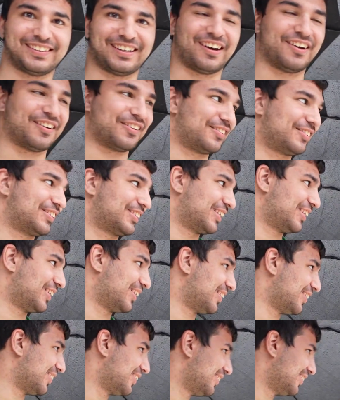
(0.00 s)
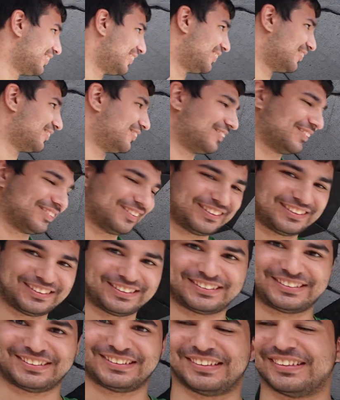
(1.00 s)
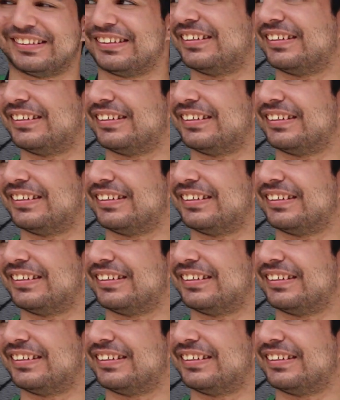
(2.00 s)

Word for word: Oh, you're just getting... Yeah. Uh, I'm